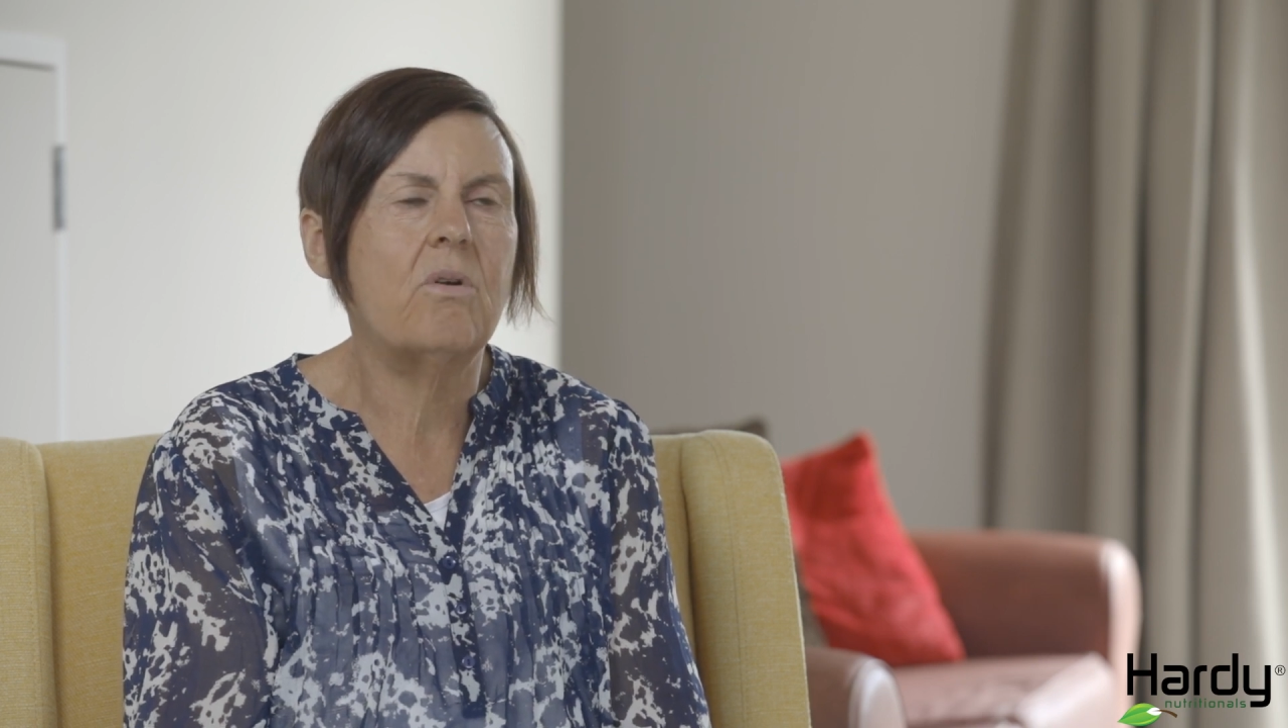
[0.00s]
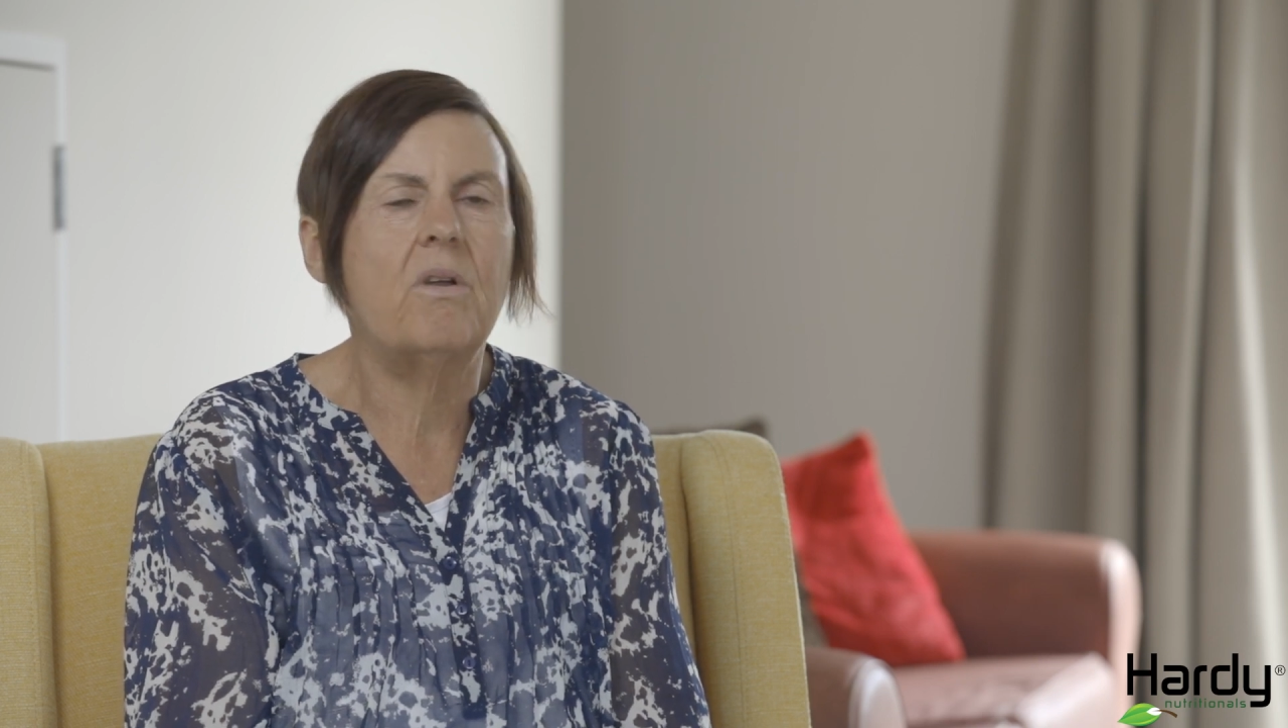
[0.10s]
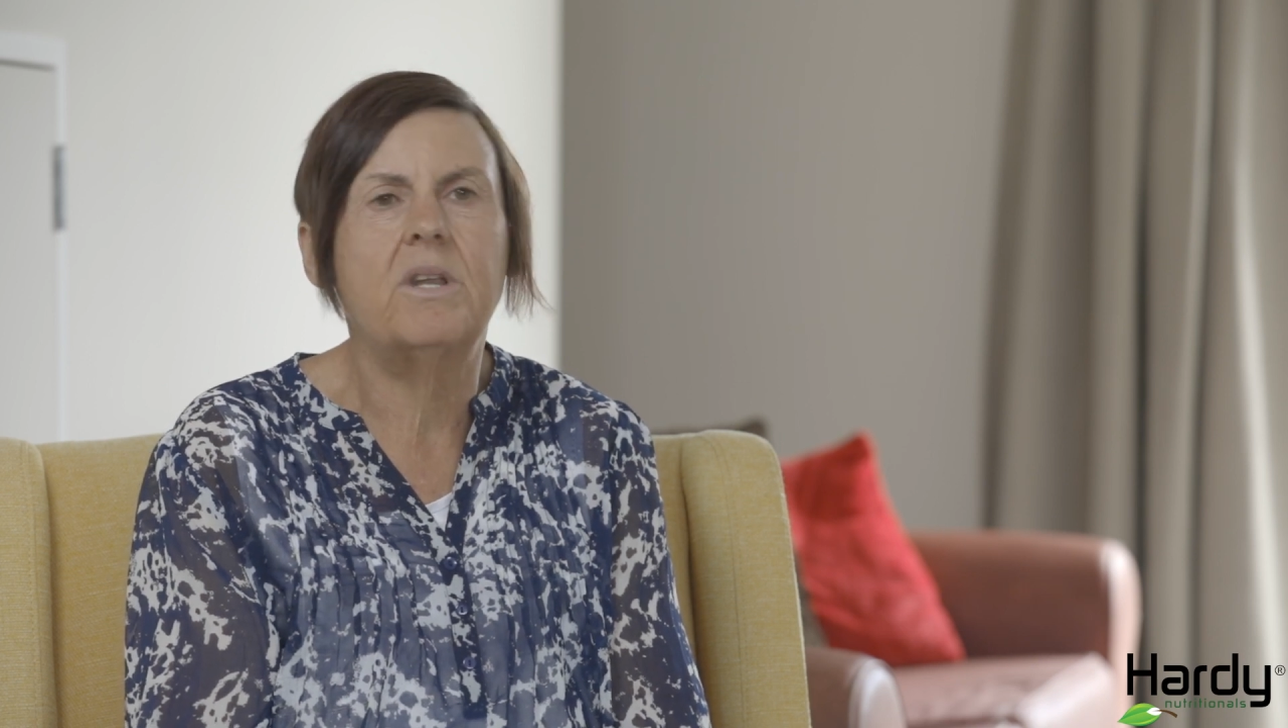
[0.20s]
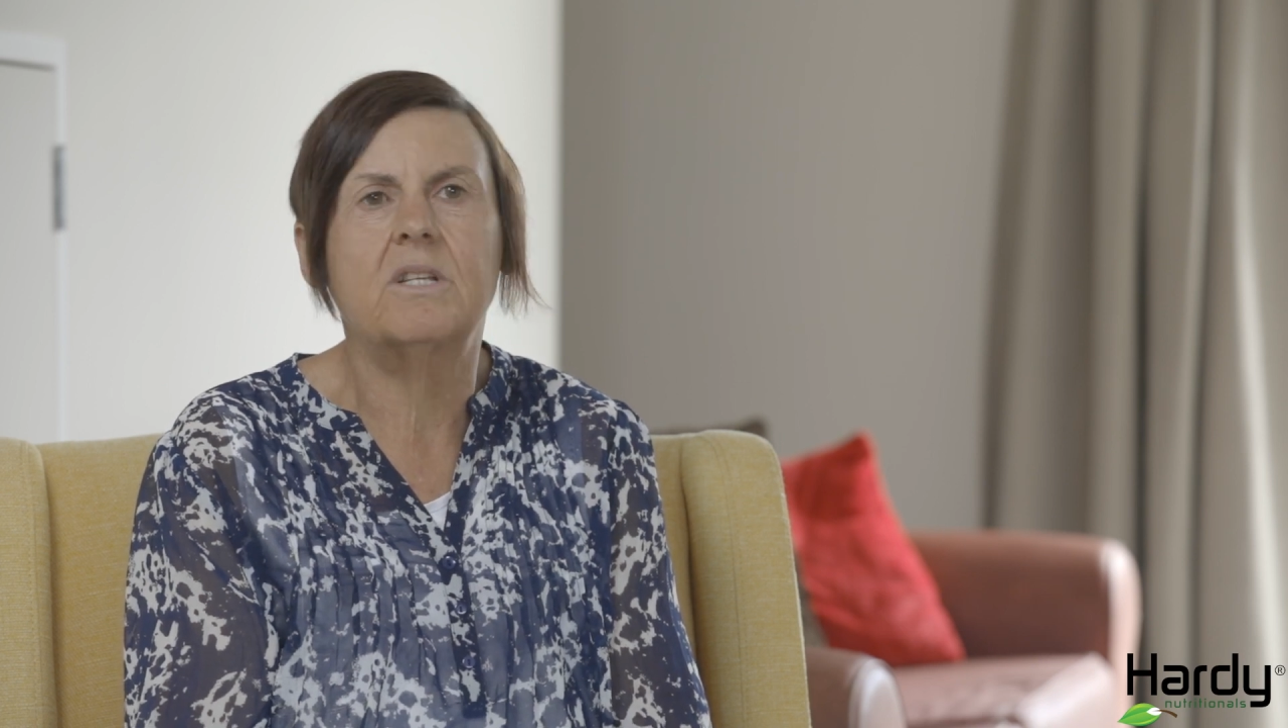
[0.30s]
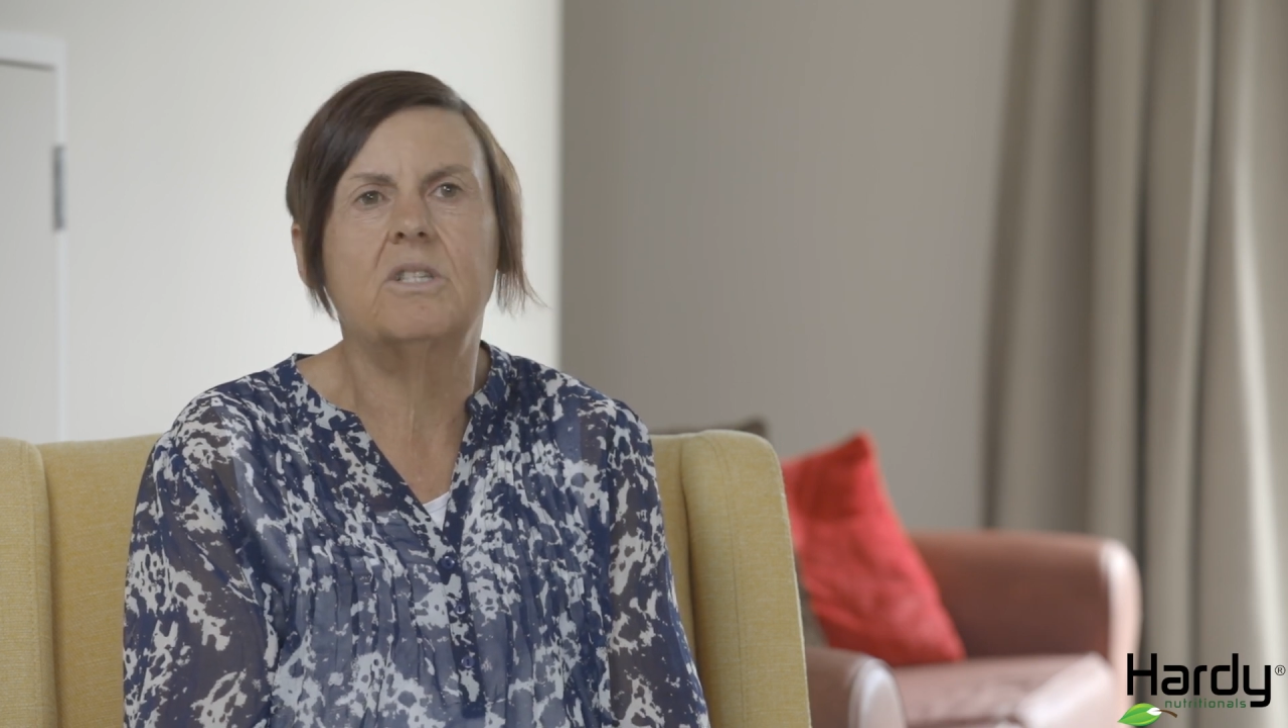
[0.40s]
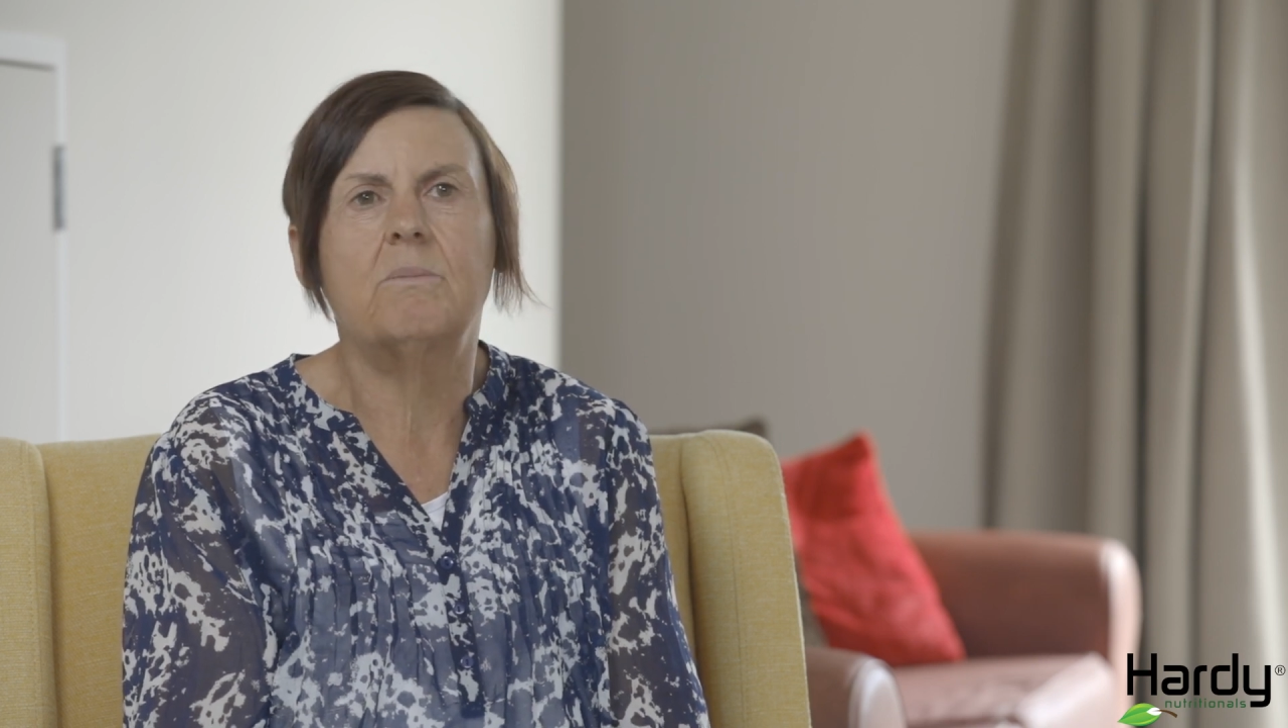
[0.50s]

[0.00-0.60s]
chronic